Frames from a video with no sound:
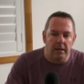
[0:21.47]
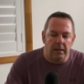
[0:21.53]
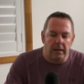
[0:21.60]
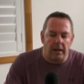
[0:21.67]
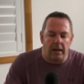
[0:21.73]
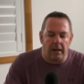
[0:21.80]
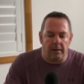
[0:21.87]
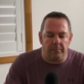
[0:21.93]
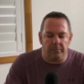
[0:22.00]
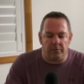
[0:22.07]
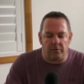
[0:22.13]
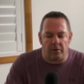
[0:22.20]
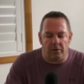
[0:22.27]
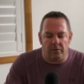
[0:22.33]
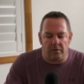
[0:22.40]
Um,
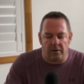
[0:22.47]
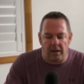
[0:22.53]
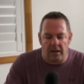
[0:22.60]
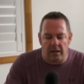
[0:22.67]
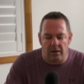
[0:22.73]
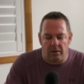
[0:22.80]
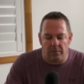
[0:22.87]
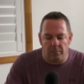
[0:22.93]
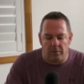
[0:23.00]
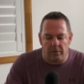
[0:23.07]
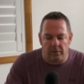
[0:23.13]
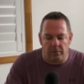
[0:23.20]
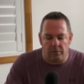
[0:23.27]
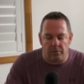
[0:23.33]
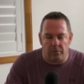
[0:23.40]
so today I
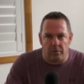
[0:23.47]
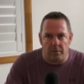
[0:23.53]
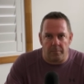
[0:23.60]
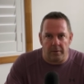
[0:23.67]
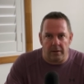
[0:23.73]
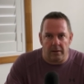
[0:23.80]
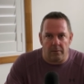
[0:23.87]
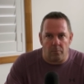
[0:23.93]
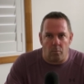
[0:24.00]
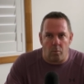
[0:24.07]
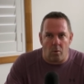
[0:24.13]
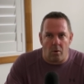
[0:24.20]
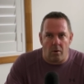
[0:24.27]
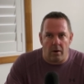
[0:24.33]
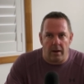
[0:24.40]
wanted to talk about
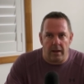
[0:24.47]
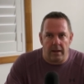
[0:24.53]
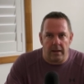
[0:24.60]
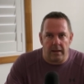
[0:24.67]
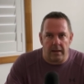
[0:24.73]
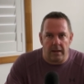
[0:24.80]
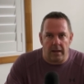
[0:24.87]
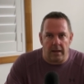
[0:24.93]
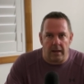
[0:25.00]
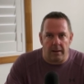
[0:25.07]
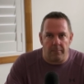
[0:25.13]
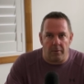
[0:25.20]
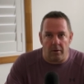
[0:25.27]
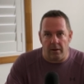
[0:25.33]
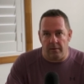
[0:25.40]
why
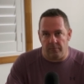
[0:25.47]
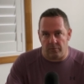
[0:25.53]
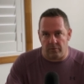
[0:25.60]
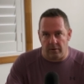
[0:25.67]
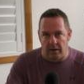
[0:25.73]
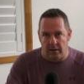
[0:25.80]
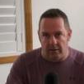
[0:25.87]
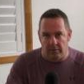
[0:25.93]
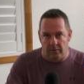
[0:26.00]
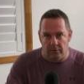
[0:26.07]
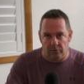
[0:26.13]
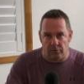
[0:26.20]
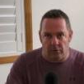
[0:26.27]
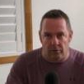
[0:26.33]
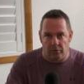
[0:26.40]
um, I have created
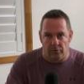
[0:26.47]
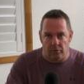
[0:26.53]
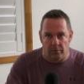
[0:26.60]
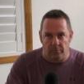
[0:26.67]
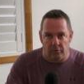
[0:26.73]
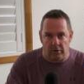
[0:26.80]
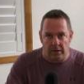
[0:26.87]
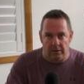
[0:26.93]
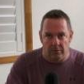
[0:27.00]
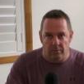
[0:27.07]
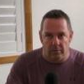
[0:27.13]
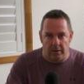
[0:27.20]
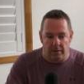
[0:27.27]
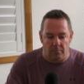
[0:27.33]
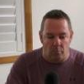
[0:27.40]
this YouTube
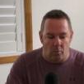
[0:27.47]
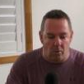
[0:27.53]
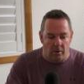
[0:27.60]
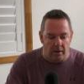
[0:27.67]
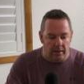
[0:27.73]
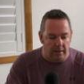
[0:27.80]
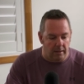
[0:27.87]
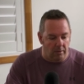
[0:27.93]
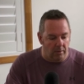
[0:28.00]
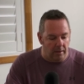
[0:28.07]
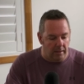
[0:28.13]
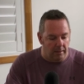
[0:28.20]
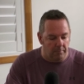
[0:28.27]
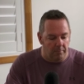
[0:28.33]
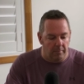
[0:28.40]
channel and why
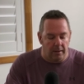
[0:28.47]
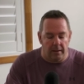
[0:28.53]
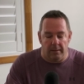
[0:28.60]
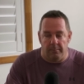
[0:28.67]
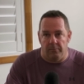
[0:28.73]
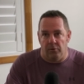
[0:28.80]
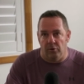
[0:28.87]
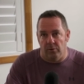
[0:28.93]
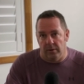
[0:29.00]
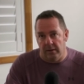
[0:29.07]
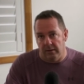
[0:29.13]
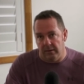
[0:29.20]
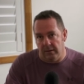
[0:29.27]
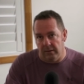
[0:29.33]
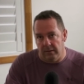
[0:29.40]
I'm um, doing
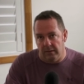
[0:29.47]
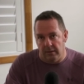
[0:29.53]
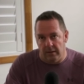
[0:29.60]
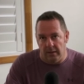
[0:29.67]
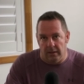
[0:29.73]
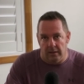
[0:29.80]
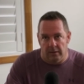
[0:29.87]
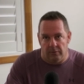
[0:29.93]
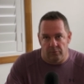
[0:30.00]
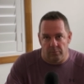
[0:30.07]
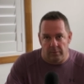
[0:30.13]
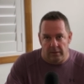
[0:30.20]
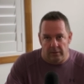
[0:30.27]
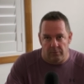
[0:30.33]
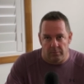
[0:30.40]
it in uh,
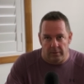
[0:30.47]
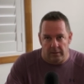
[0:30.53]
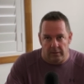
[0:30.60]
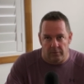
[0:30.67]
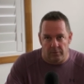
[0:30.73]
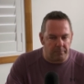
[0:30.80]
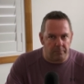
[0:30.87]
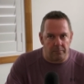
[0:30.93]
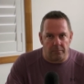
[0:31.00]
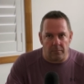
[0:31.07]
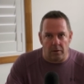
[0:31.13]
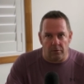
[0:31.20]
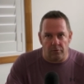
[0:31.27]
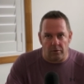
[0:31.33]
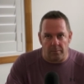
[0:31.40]
2022.
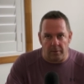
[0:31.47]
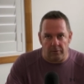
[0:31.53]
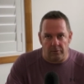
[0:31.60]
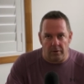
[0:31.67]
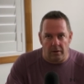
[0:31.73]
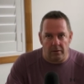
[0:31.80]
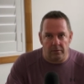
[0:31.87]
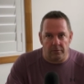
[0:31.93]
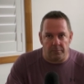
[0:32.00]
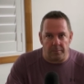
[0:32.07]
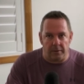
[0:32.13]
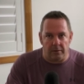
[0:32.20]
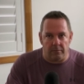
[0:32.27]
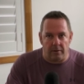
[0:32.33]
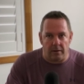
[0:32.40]
YouTube, as you know, has
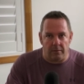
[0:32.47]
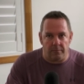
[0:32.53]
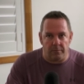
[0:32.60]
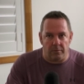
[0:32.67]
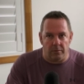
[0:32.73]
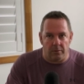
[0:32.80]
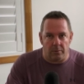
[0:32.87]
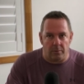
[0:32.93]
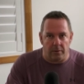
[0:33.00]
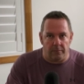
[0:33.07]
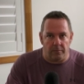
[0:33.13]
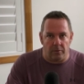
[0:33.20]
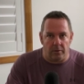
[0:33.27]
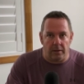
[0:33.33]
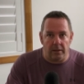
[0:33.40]
been around for quite a
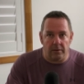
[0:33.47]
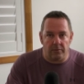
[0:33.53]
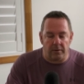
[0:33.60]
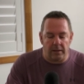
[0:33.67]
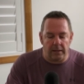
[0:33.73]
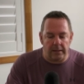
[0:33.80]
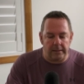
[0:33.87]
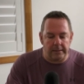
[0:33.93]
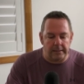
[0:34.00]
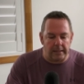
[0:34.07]
few years now.